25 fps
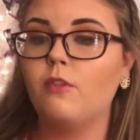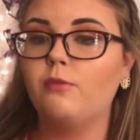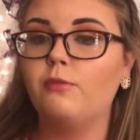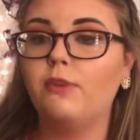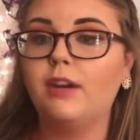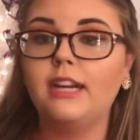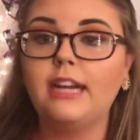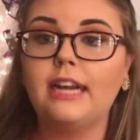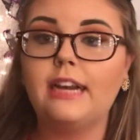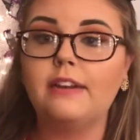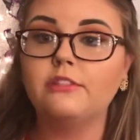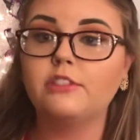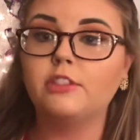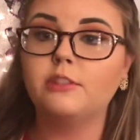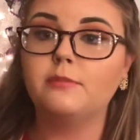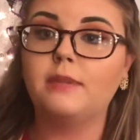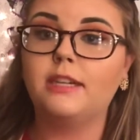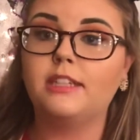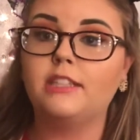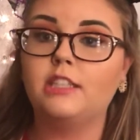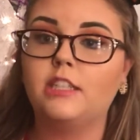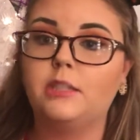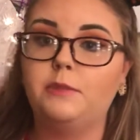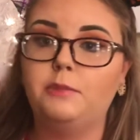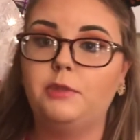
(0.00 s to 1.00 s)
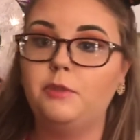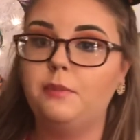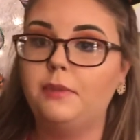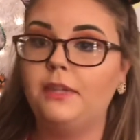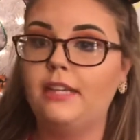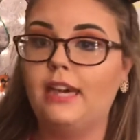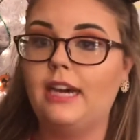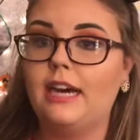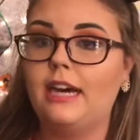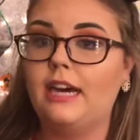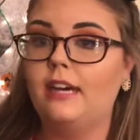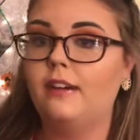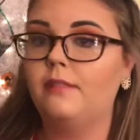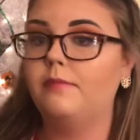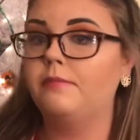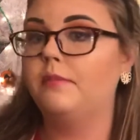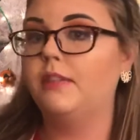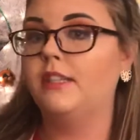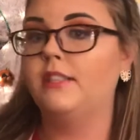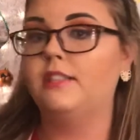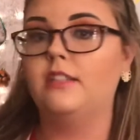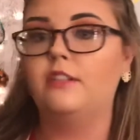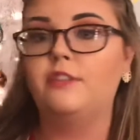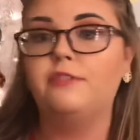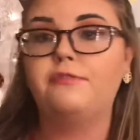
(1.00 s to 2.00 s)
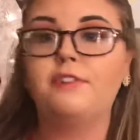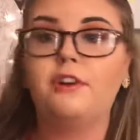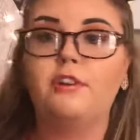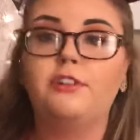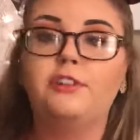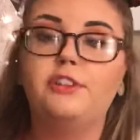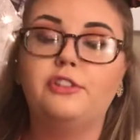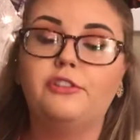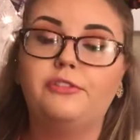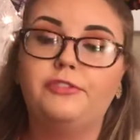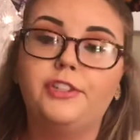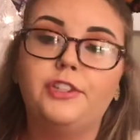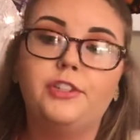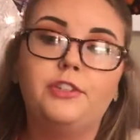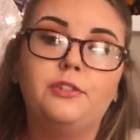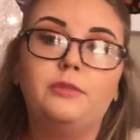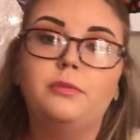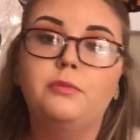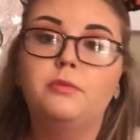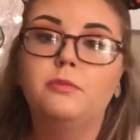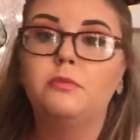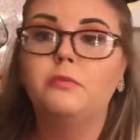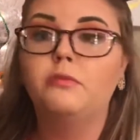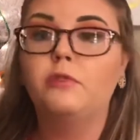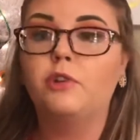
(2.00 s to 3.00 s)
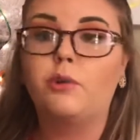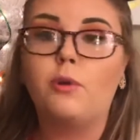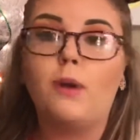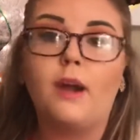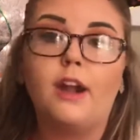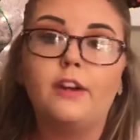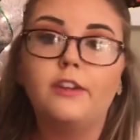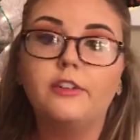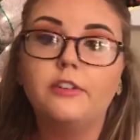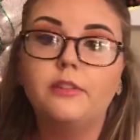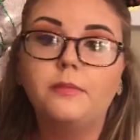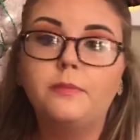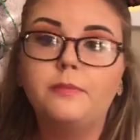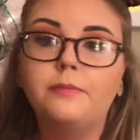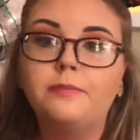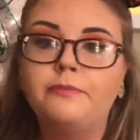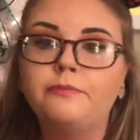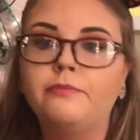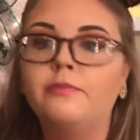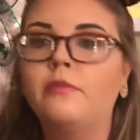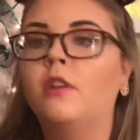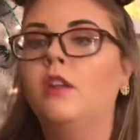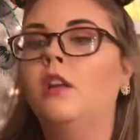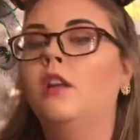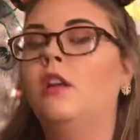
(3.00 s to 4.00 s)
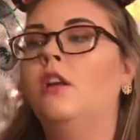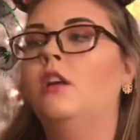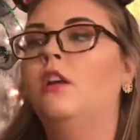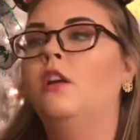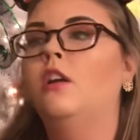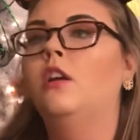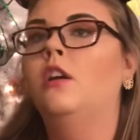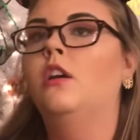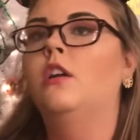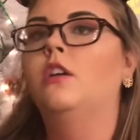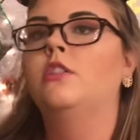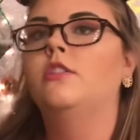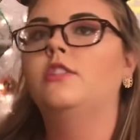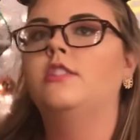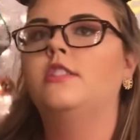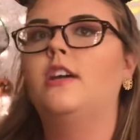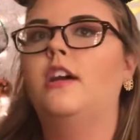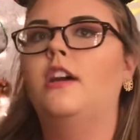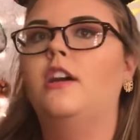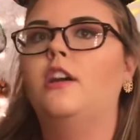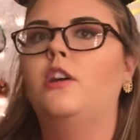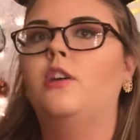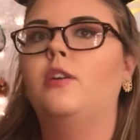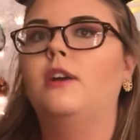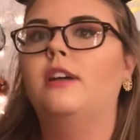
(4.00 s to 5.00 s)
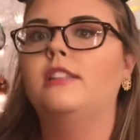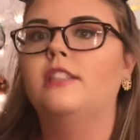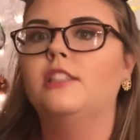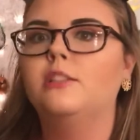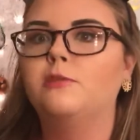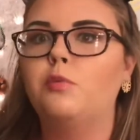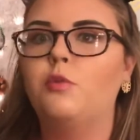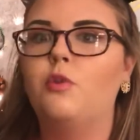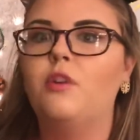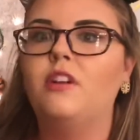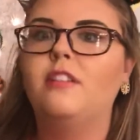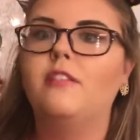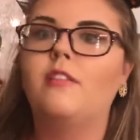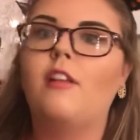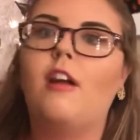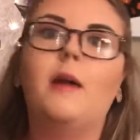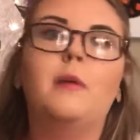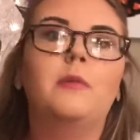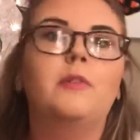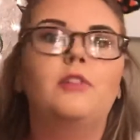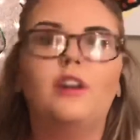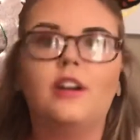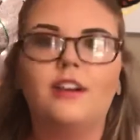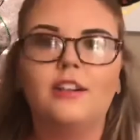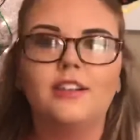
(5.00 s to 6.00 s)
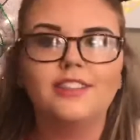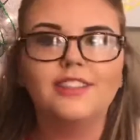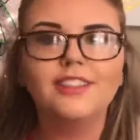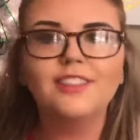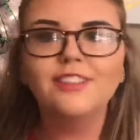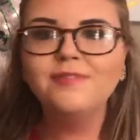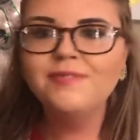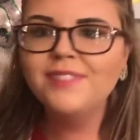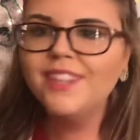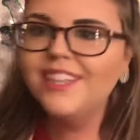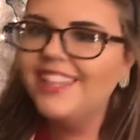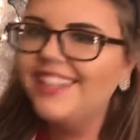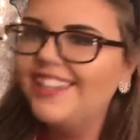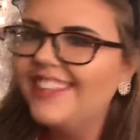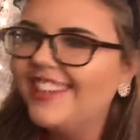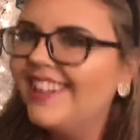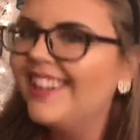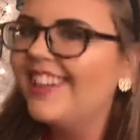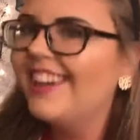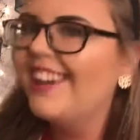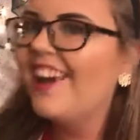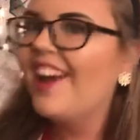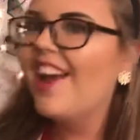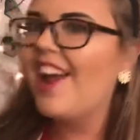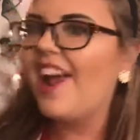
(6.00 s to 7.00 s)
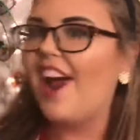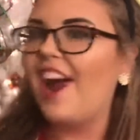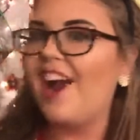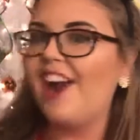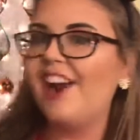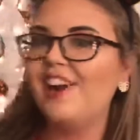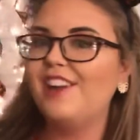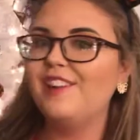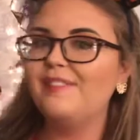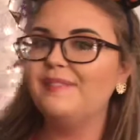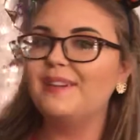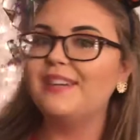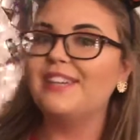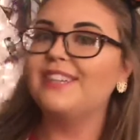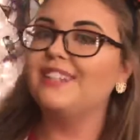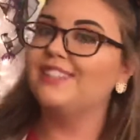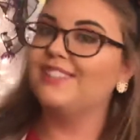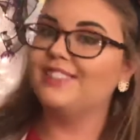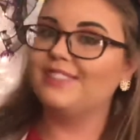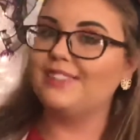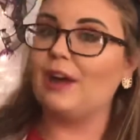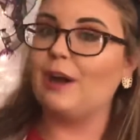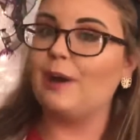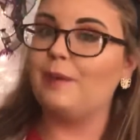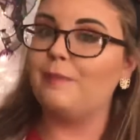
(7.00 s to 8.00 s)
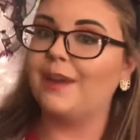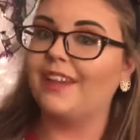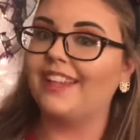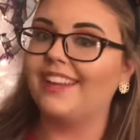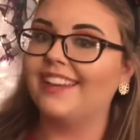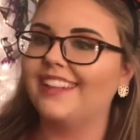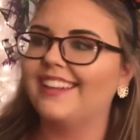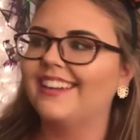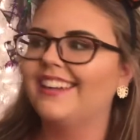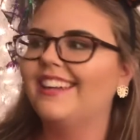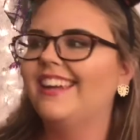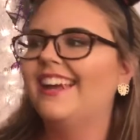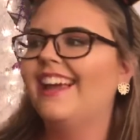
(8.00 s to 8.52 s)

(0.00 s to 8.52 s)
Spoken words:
Right after my WBI, it said phone interview required. So at this point, I'm crying. I'm sobbing.